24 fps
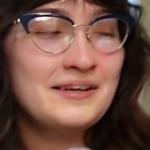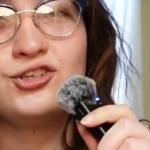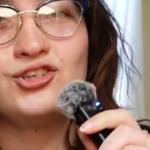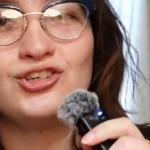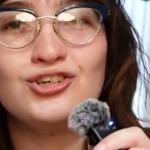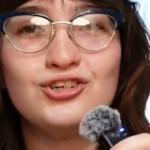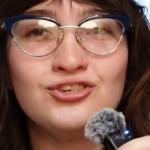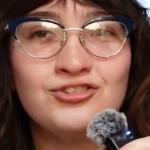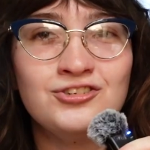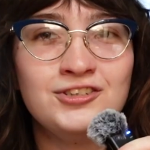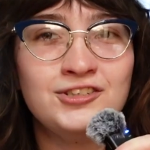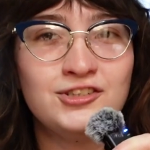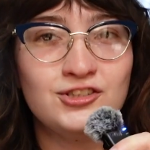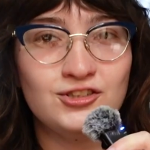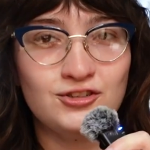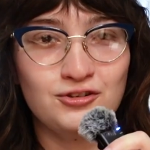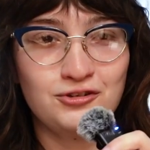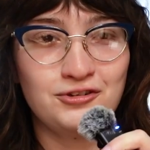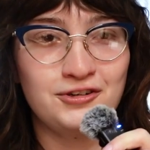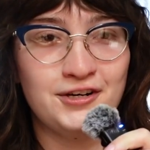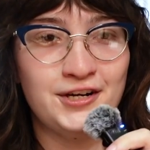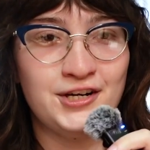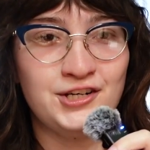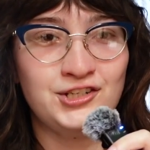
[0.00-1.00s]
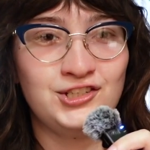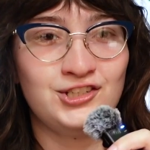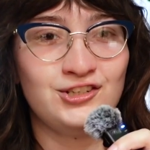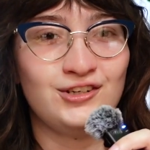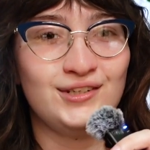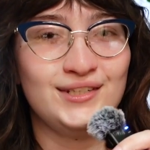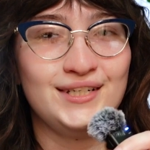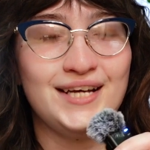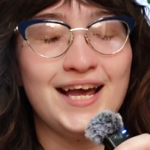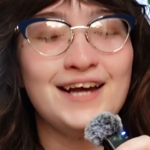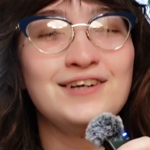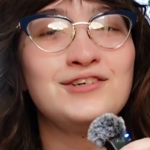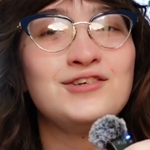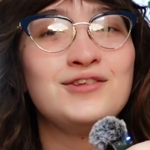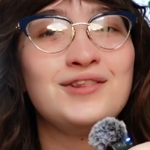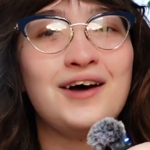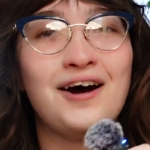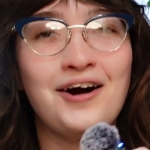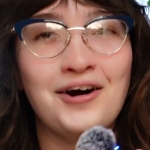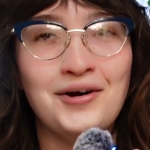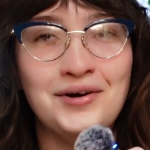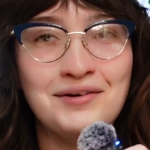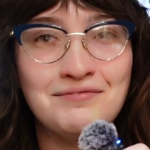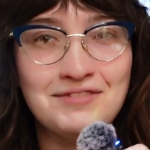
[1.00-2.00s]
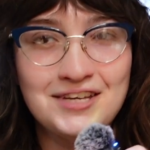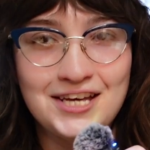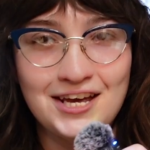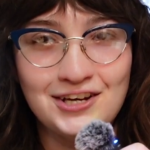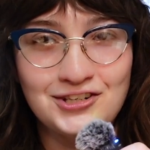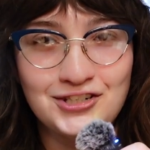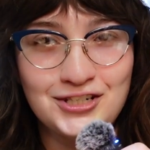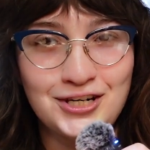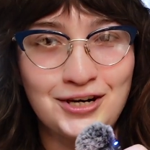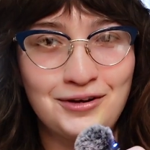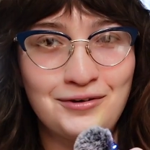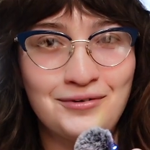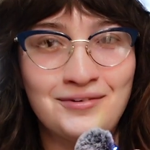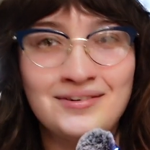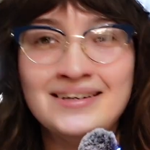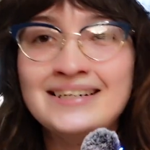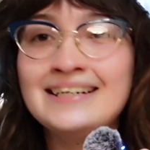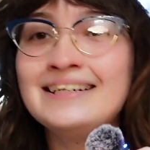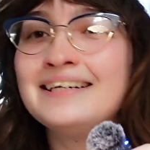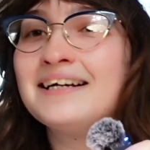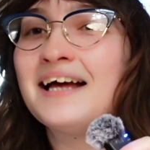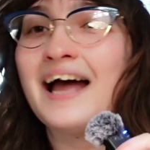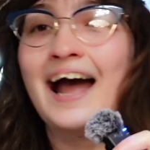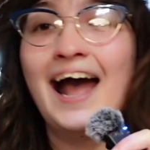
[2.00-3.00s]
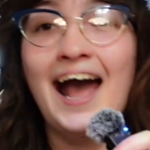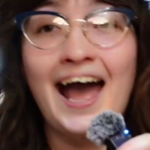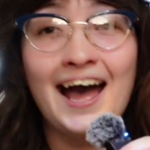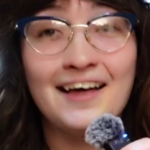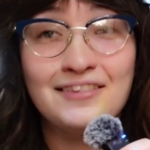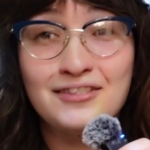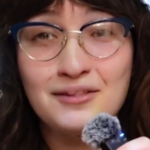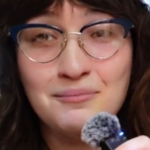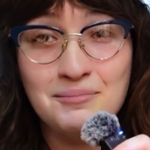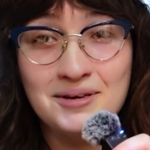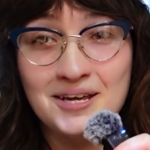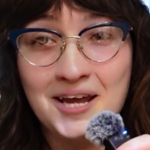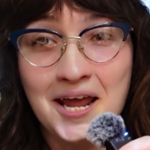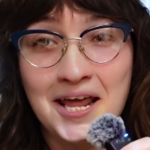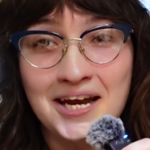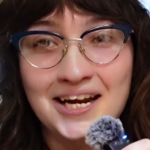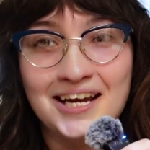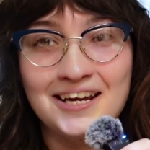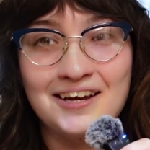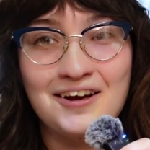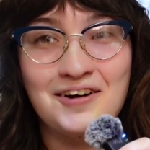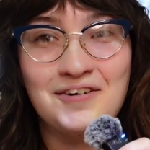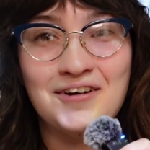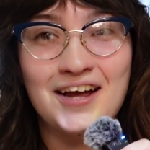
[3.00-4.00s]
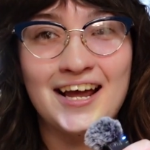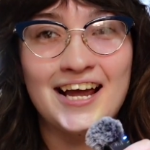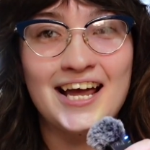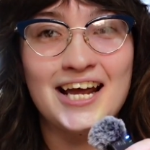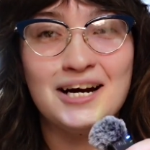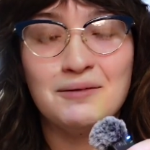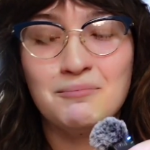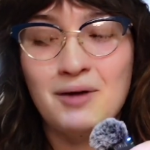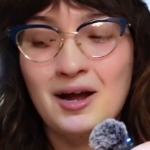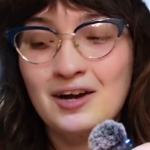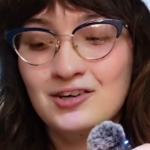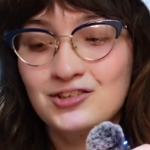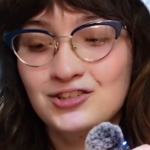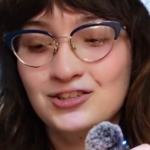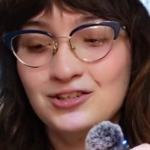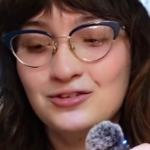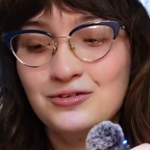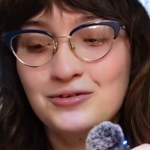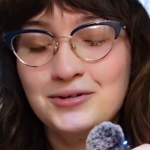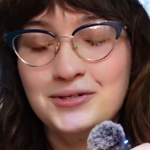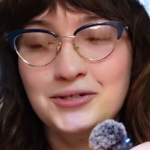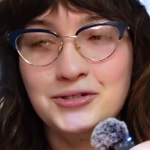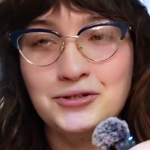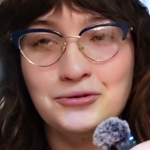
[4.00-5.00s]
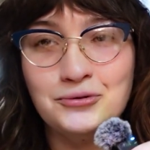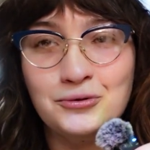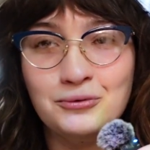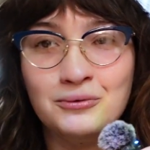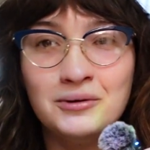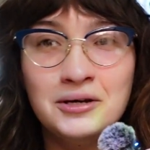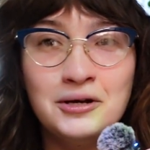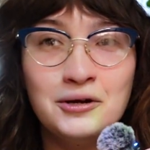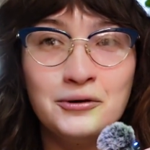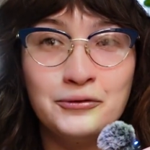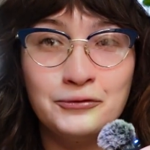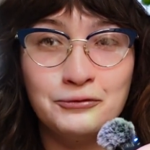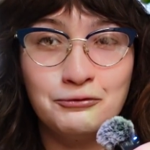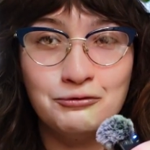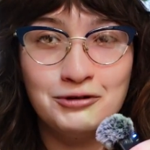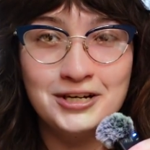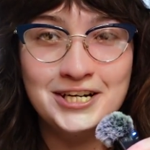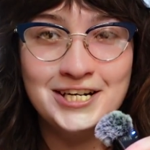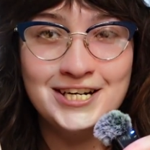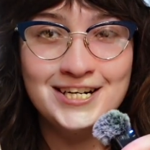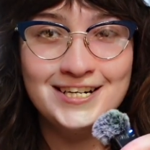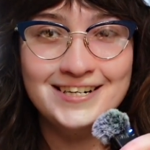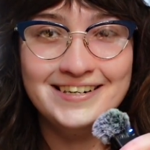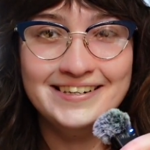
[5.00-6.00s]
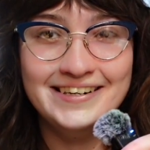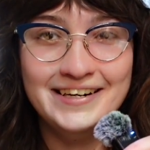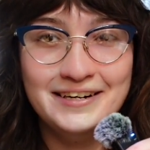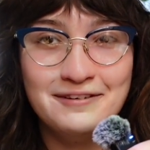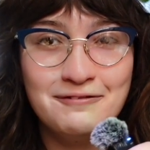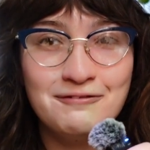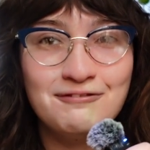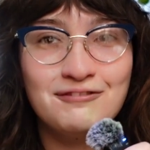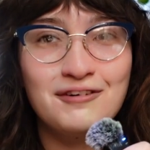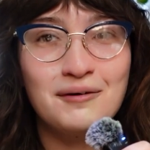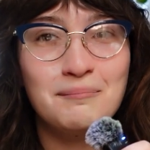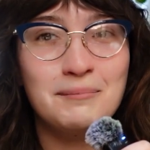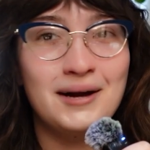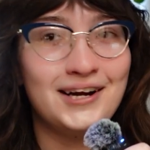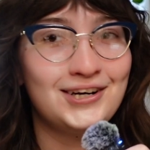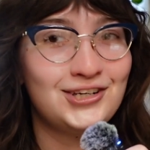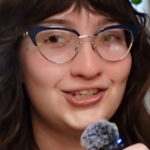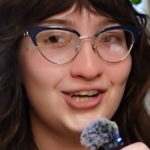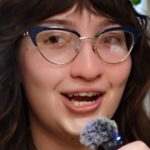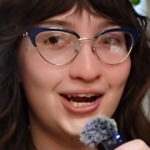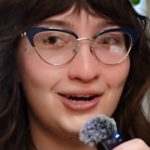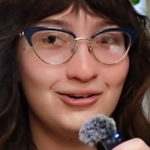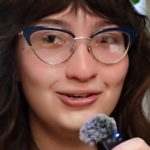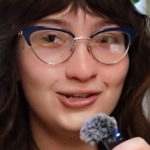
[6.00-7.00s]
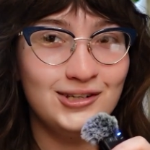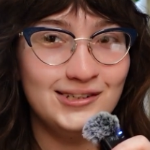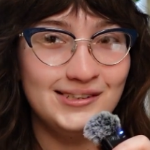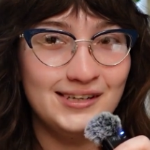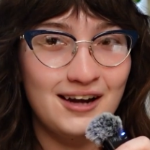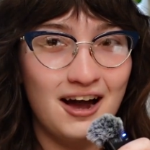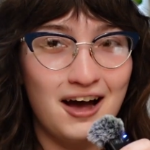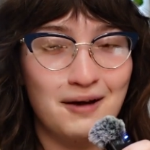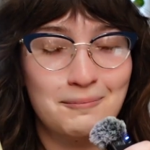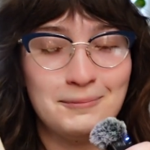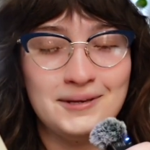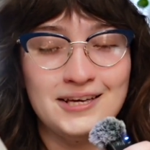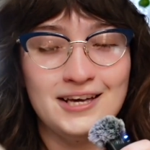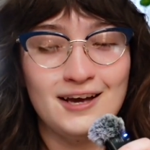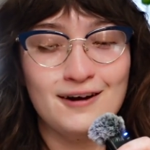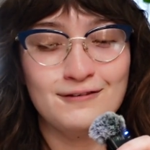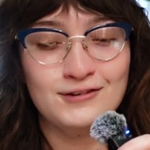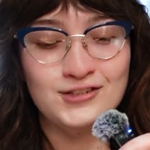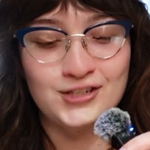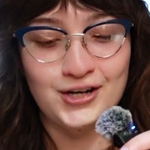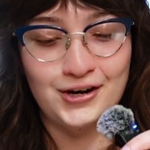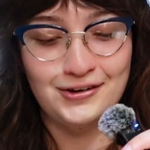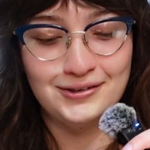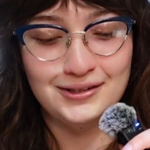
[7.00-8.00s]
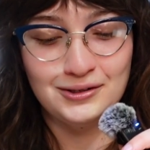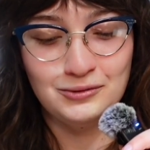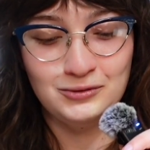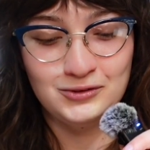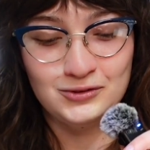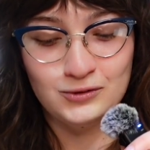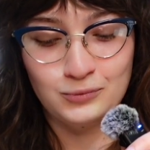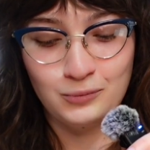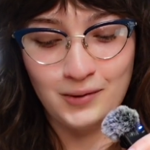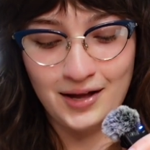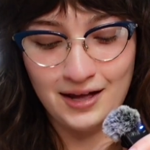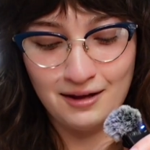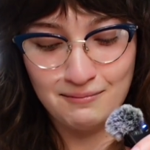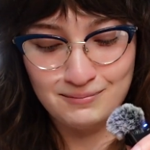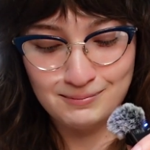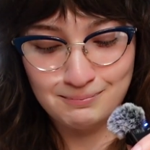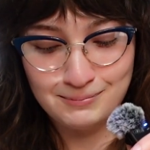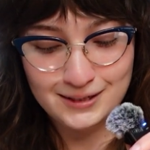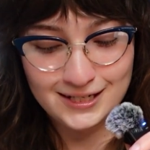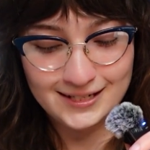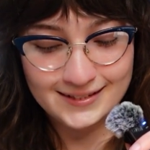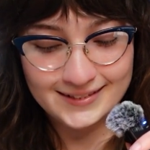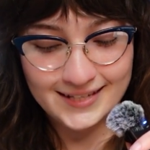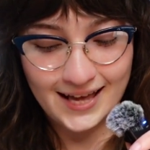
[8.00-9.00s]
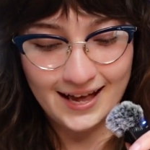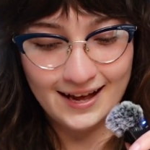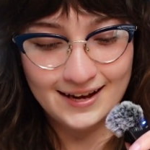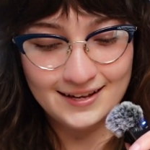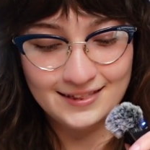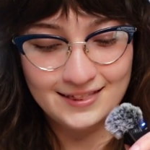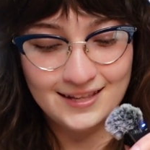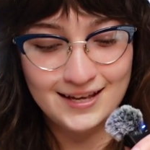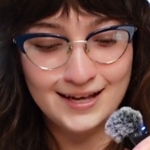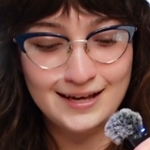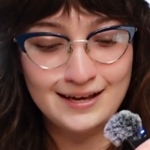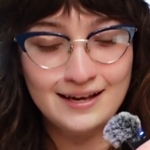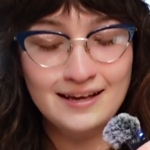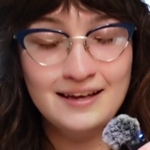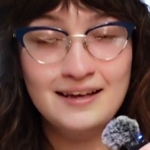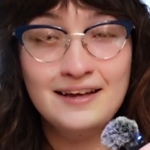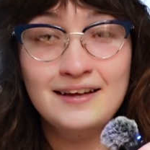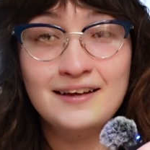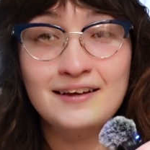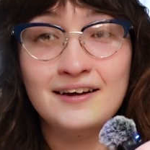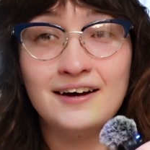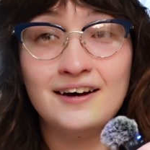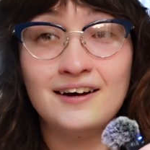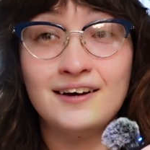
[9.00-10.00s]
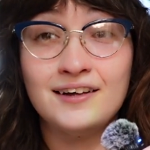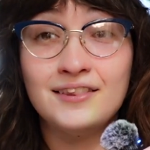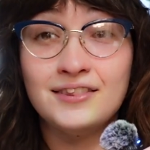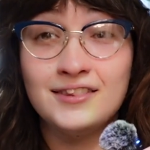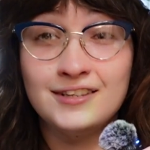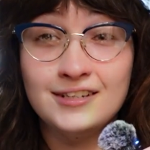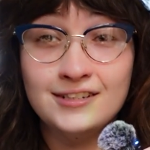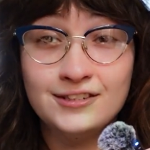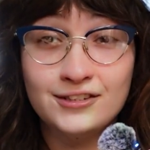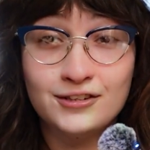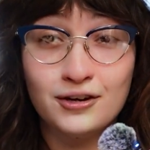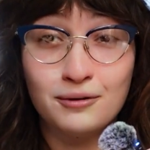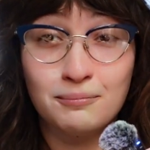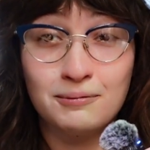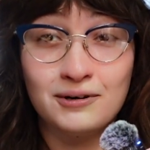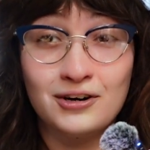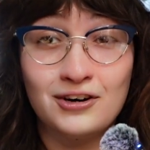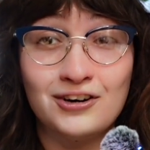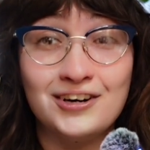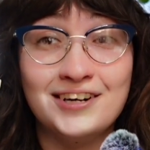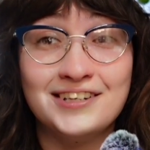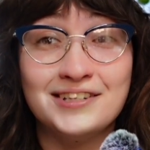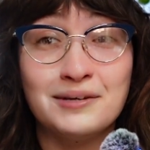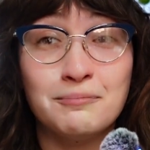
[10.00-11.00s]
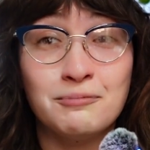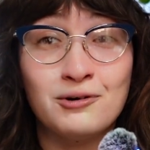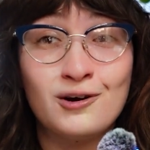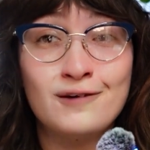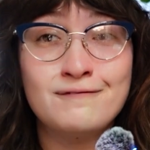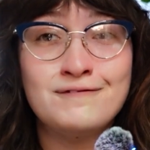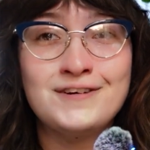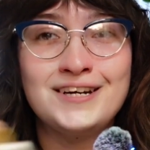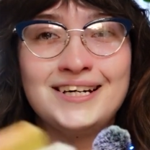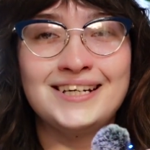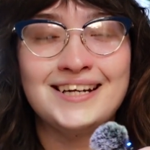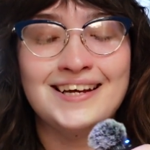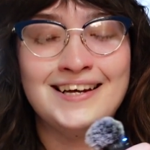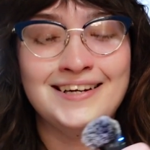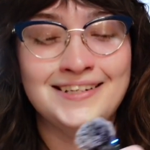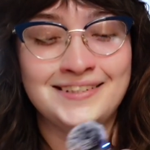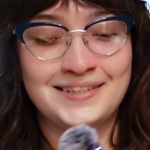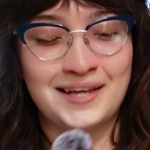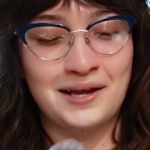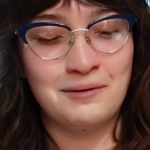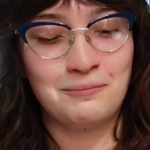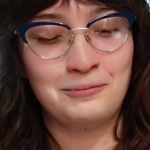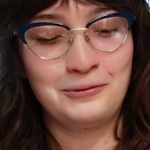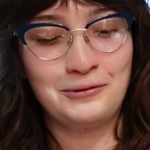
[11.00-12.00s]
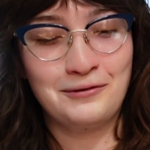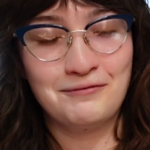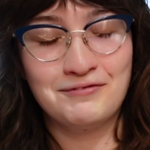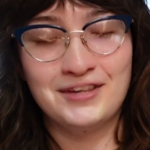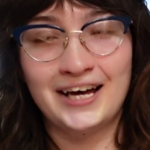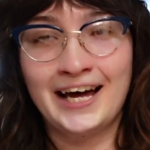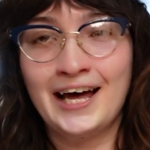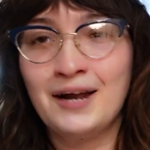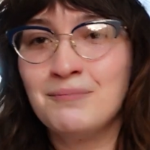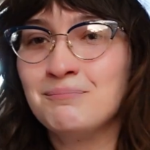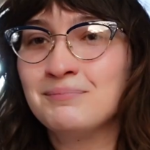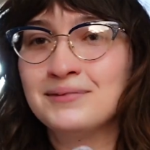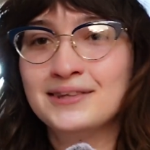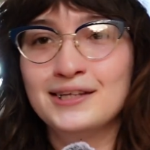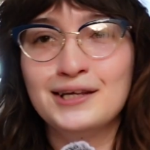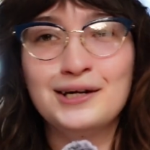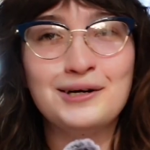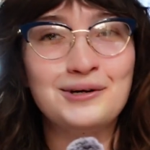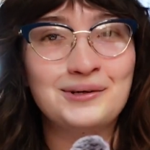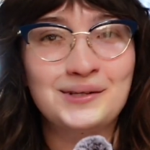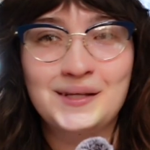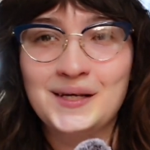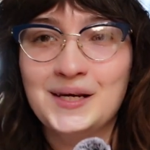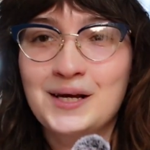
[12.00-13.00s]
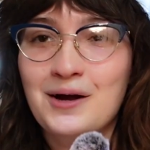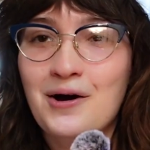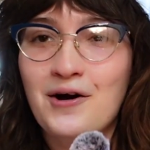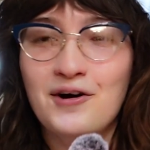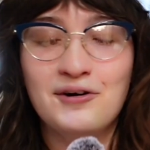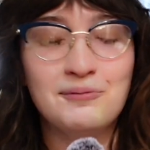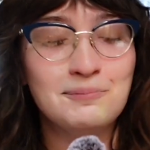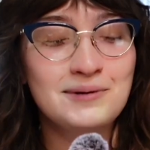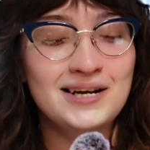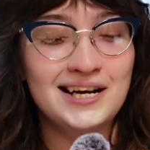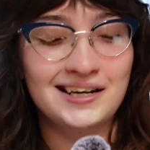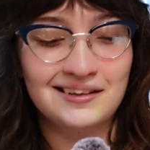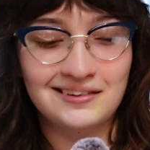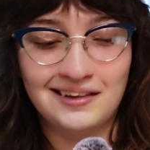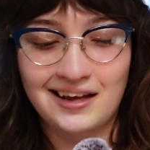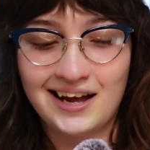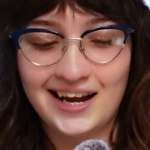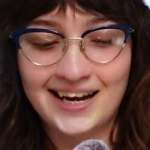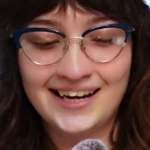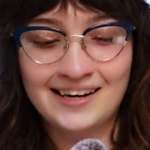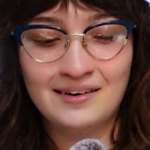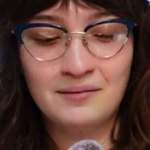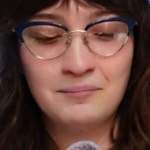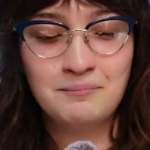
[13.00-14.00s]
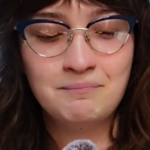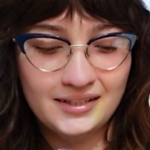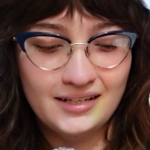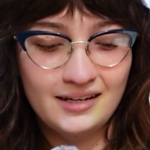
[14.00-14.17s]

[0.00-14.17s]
Children's stories should get to the heart of the issue at the beginning, okay? And I'm actually going to read from my childhood copy of Charlotte's Web because I think uh, this opener is a perfect example of that. Literally, opening line.